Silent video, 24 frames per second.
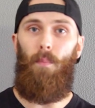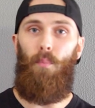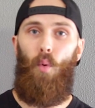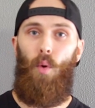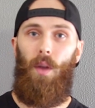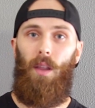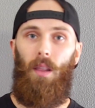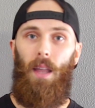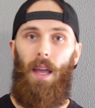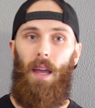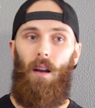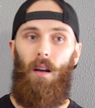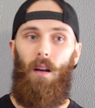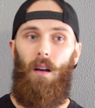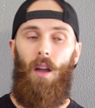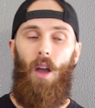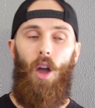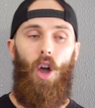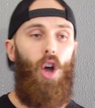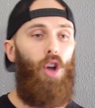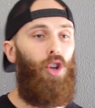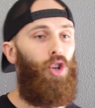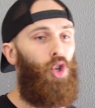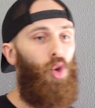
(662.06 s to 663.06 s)
point later.
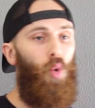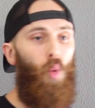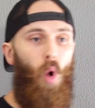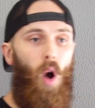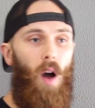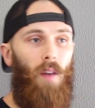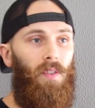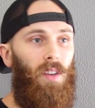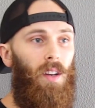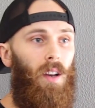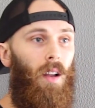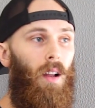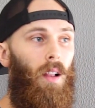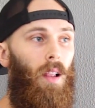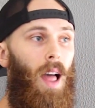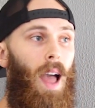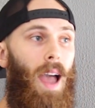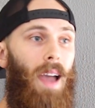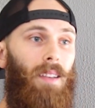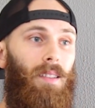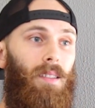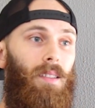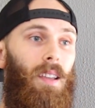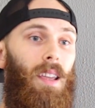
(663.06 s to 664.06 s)
Too often in
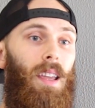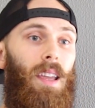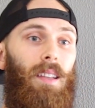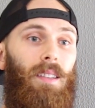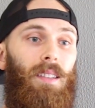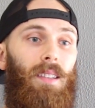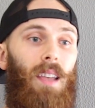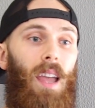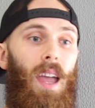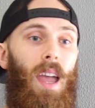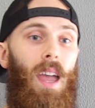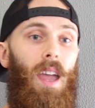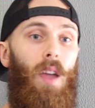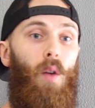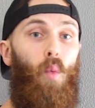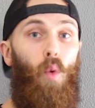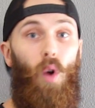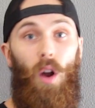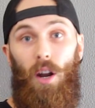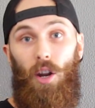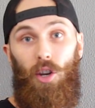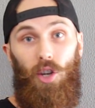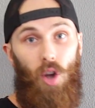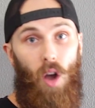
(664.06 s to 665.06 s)
class, it's
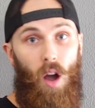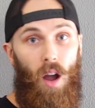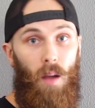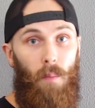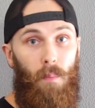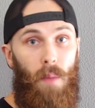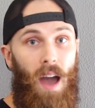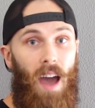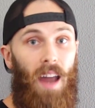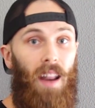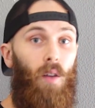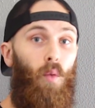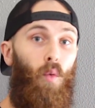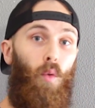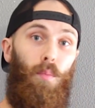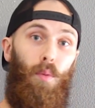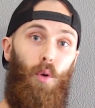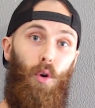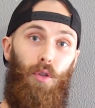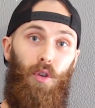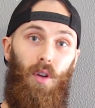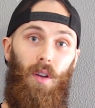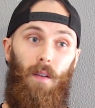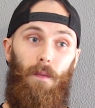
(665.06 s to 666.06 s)
we're gonna talk about it, we're
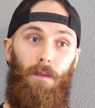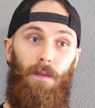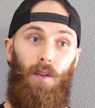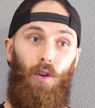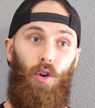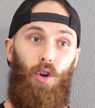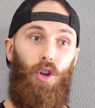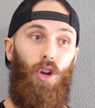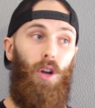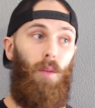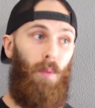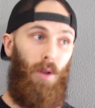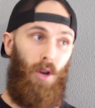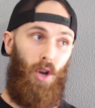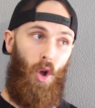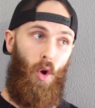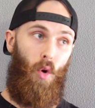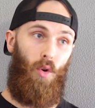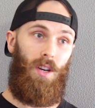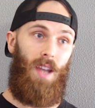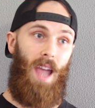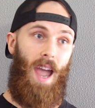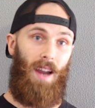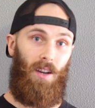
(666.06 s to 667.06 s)
both gonna feel good, but
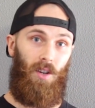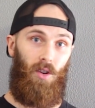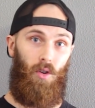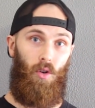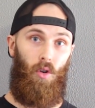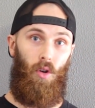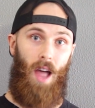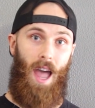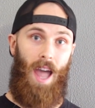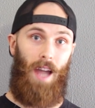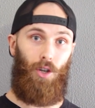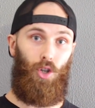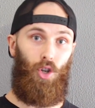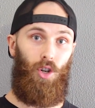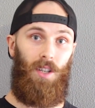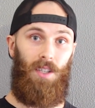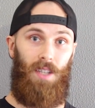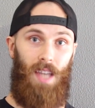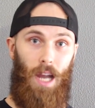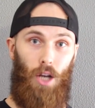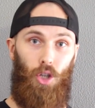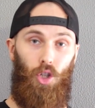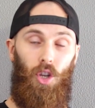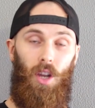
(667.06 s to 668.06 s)
no tactical action
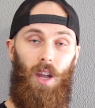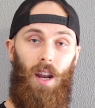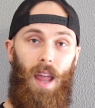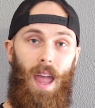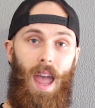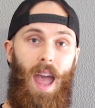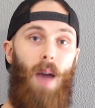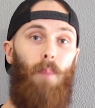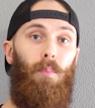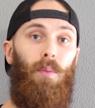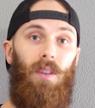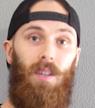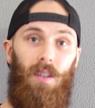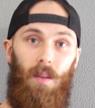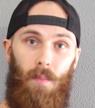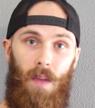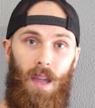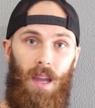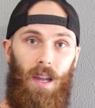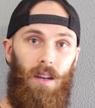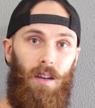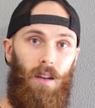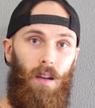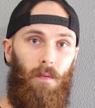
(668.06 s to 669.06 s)
is actually gonna happen to
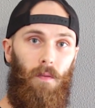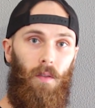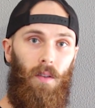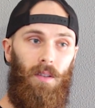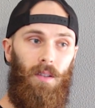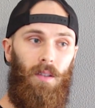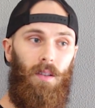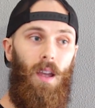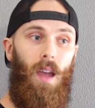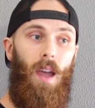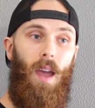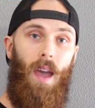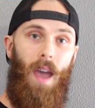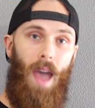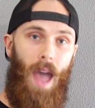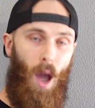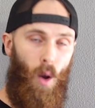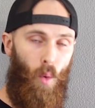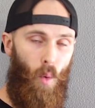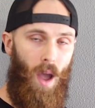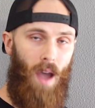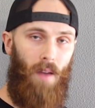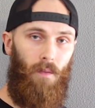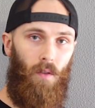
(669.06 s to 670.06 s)
make a difference.
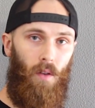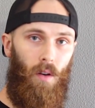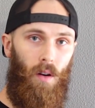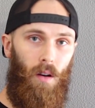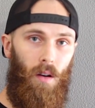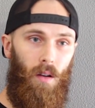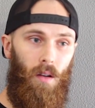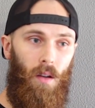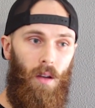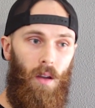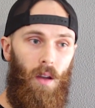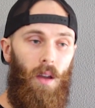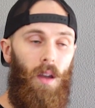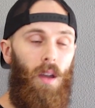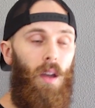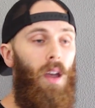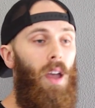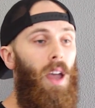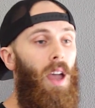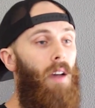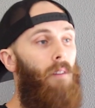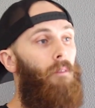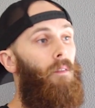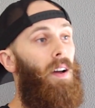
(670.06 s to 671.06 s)
However,
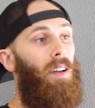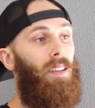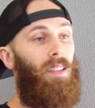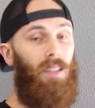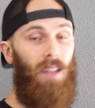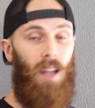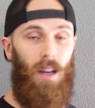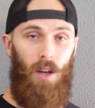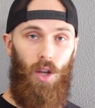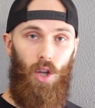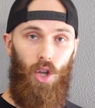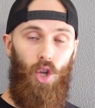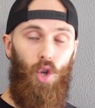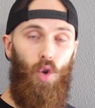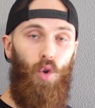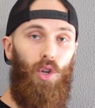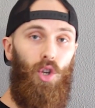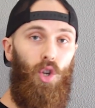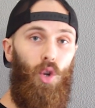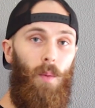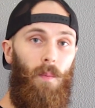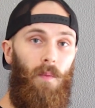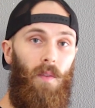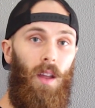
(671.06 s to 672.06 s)
if I send a
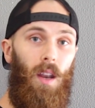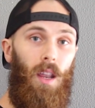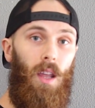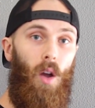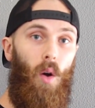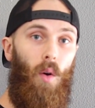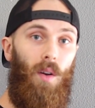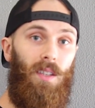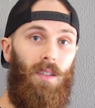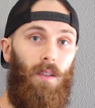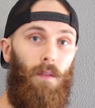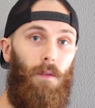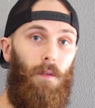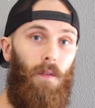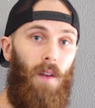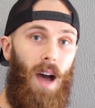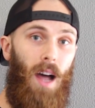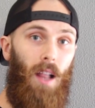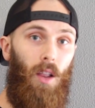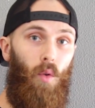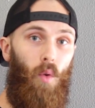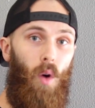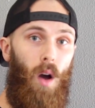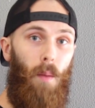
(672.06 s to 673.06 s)
YouTube video as a
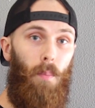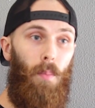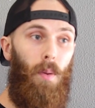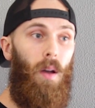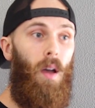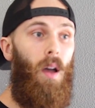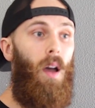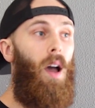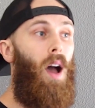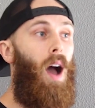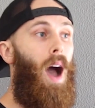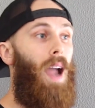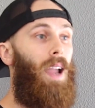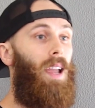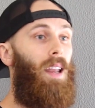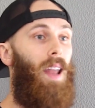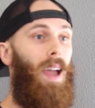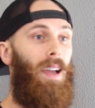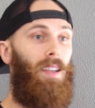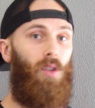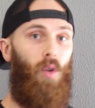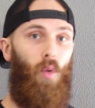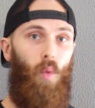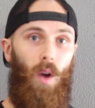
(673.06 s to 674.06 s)
follow-up, I can
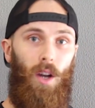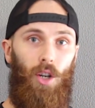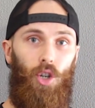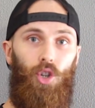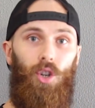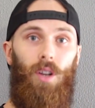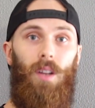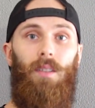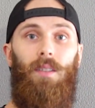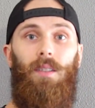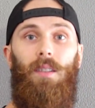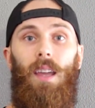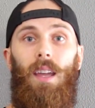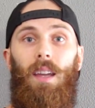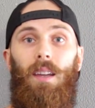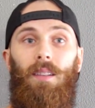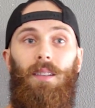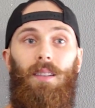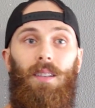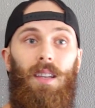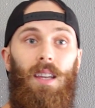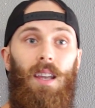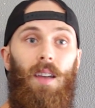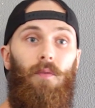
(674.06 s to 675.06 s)
ask questions, they
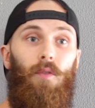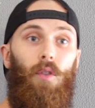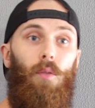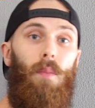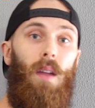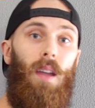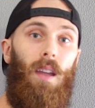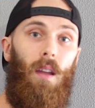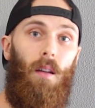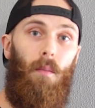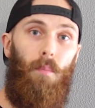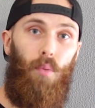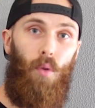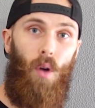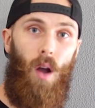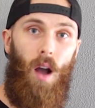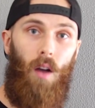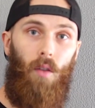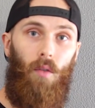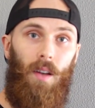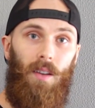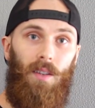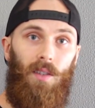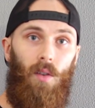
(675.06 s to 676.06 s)
can see if they're making
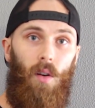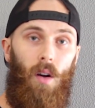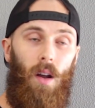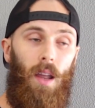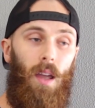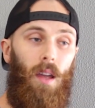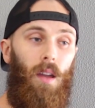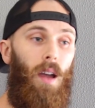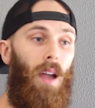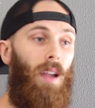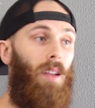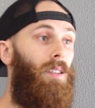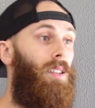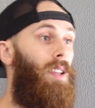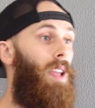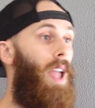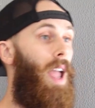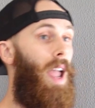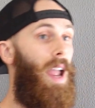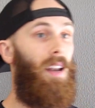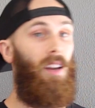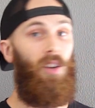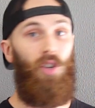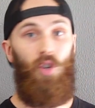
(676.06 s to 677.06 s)
progress on it. I can say,
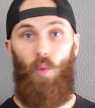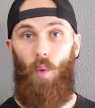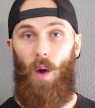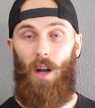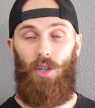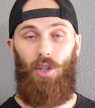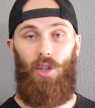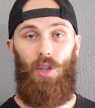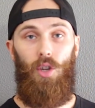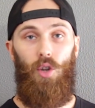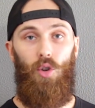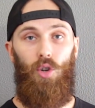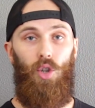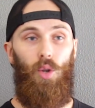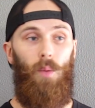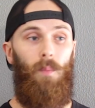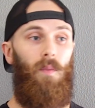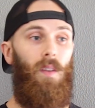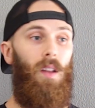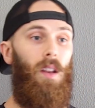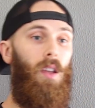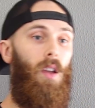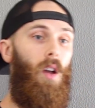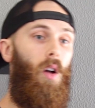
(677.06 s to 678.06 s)
hey, did you watch the YouTube
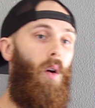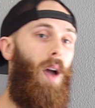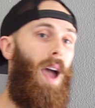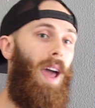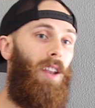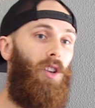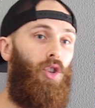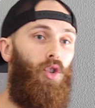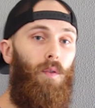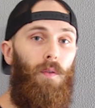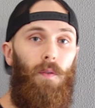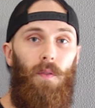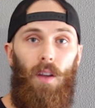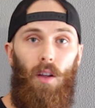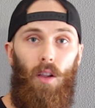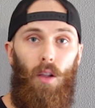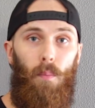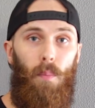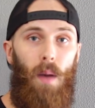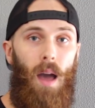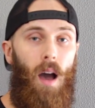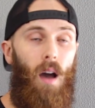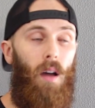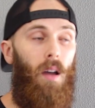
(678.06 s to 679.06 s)
video? How did you feel
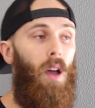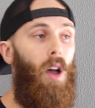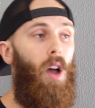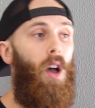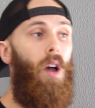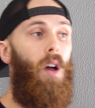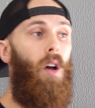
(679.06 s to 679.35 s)
about